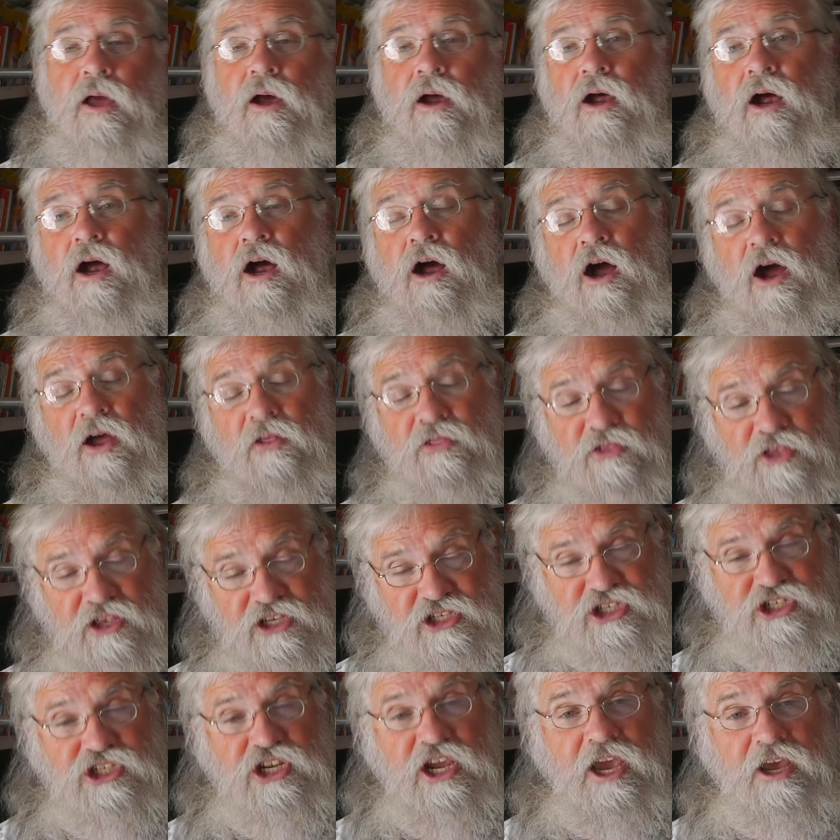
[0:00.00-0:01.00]
on
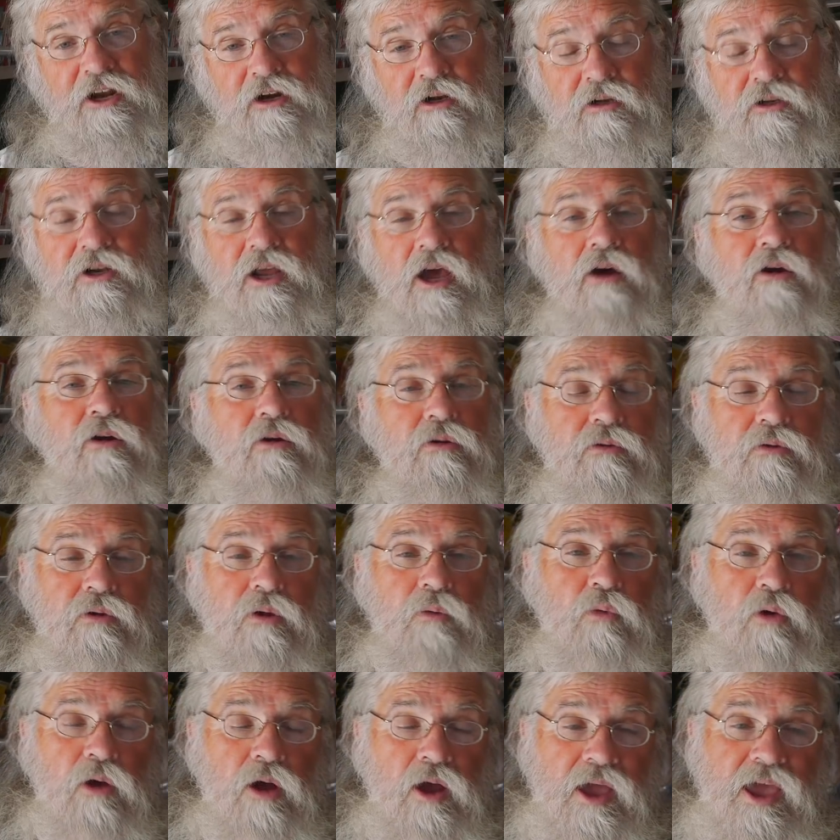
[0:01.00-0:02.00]
this channel. Now,
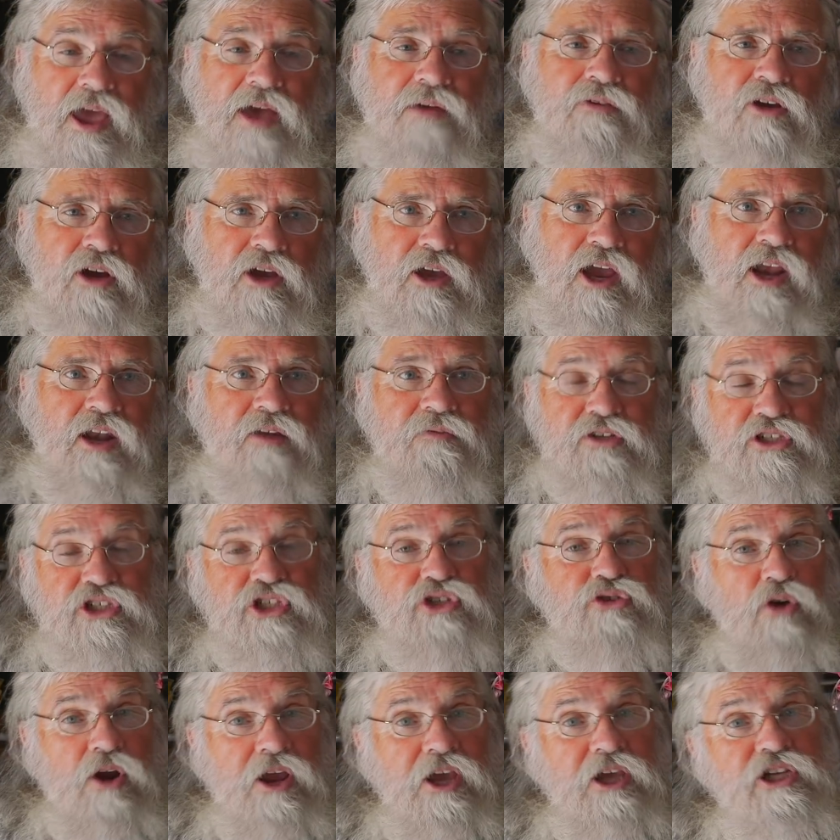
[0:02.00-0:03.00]
I have a kind of a
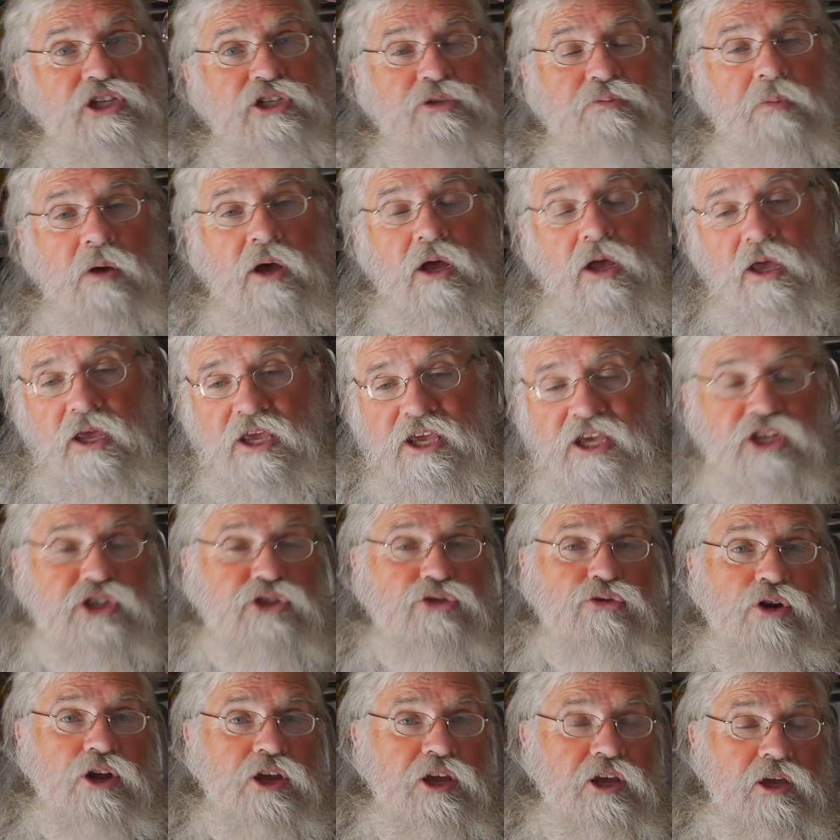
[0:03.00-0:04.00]
strange
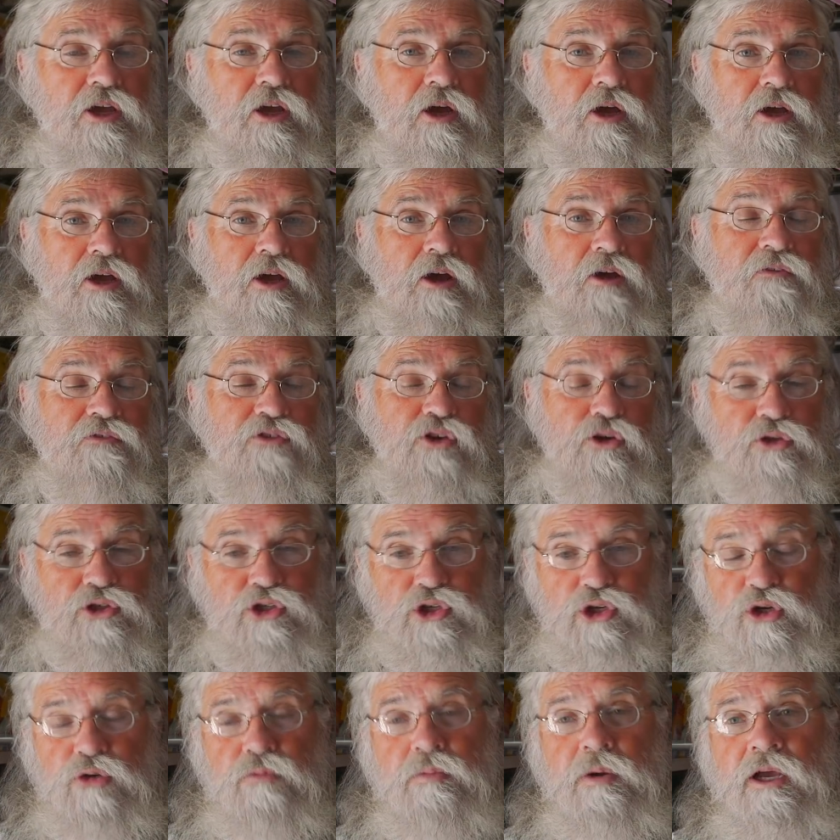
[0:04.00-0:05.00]
history of
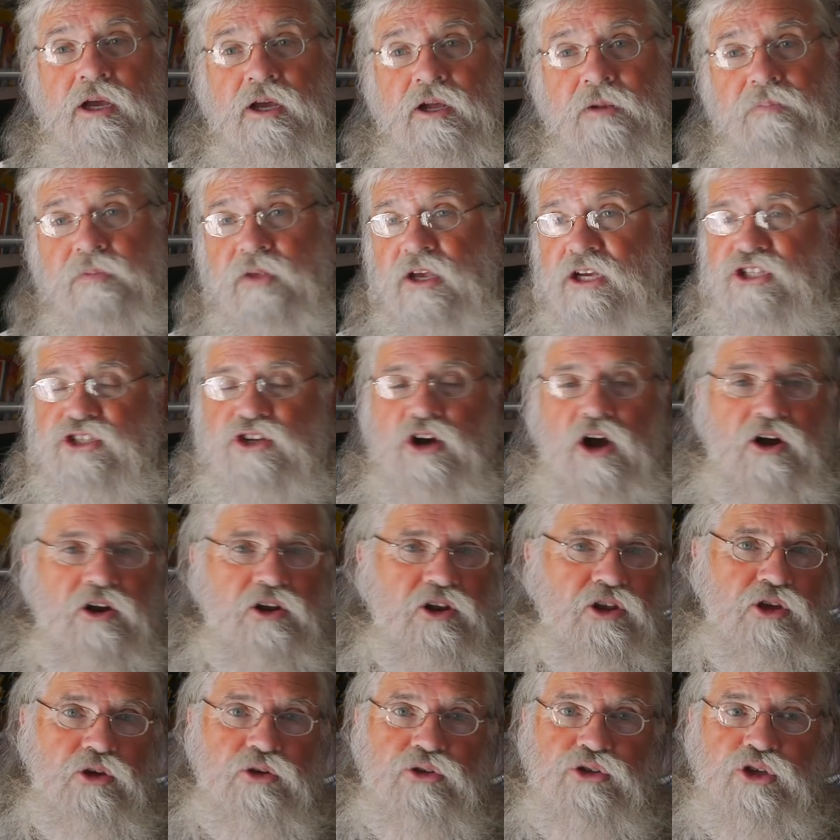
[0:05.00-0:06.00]
YouTube. I
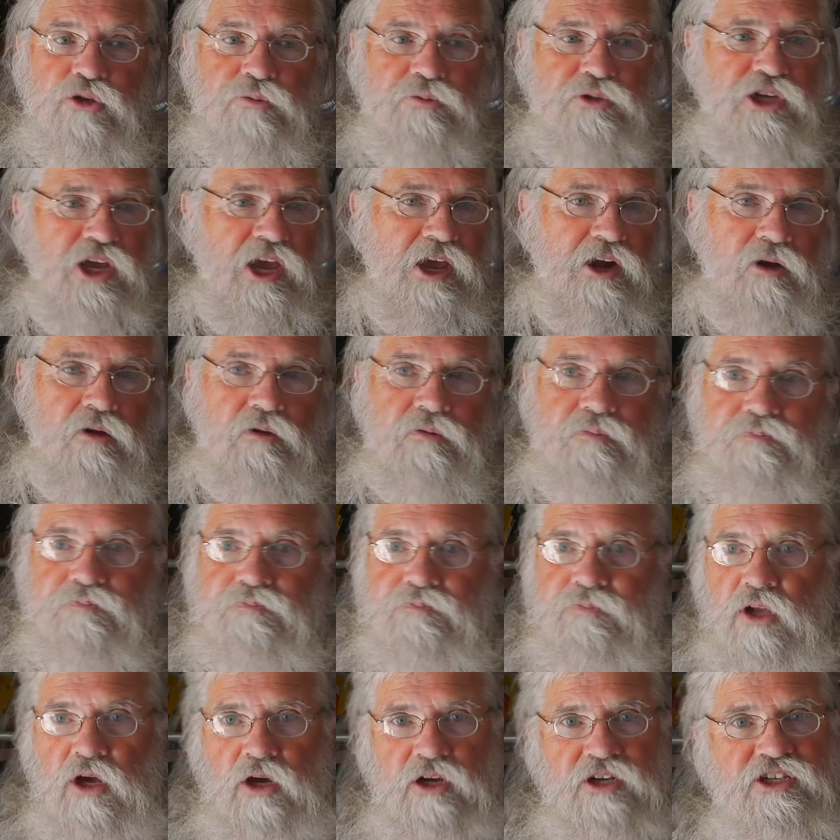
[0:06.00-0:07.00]
started a YouTube channel
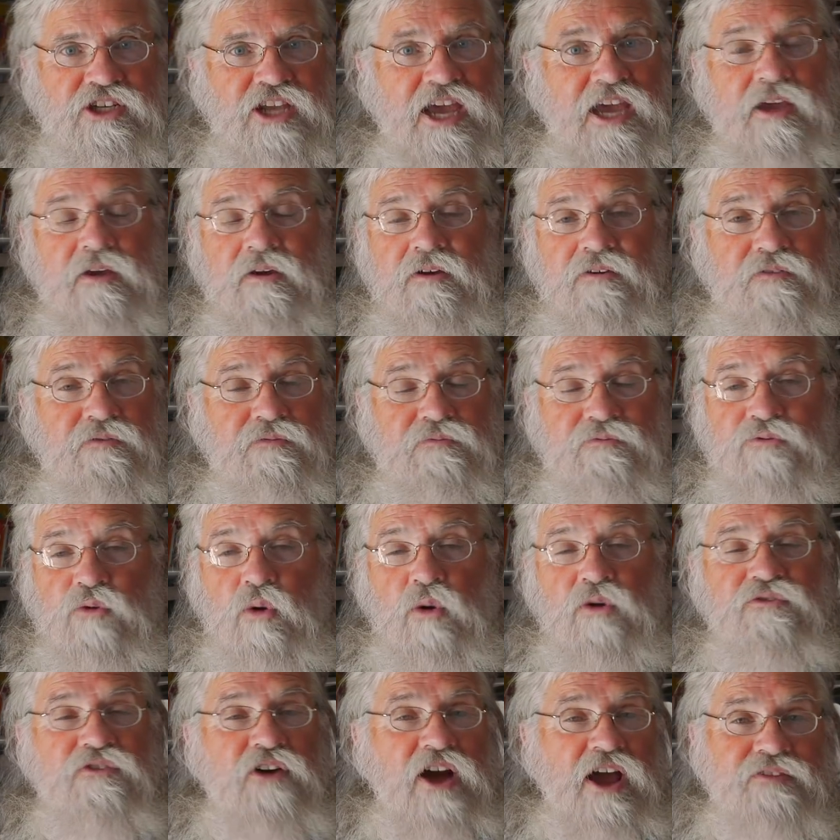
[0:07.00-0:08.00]

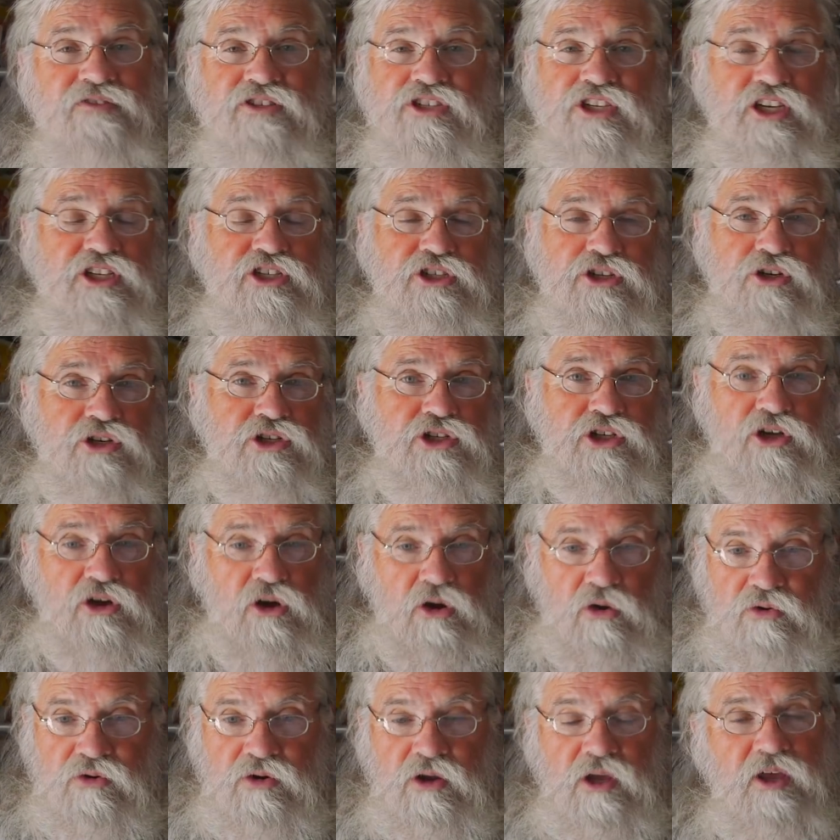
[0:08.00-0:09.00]
4, 5, 6 years
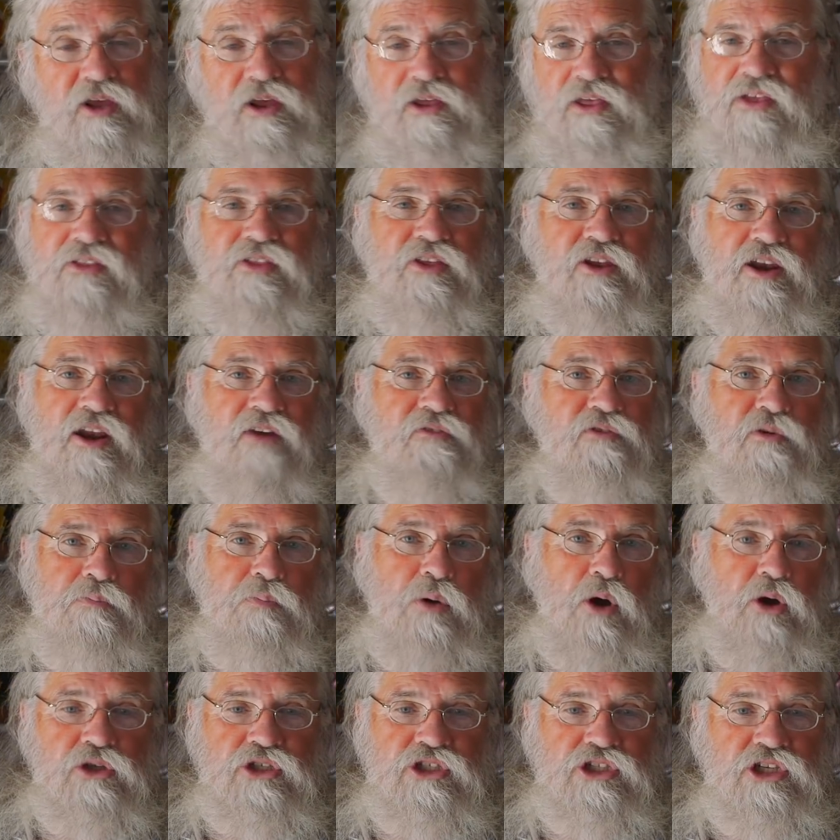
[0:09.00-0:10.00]
ago, and then never
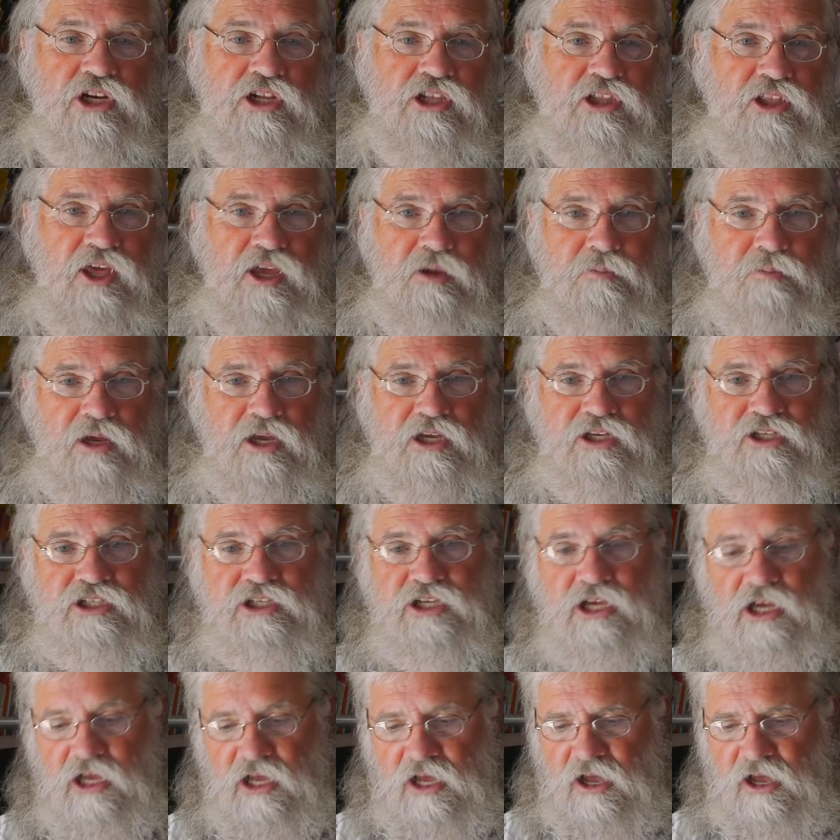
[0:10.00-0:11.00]
posted anything because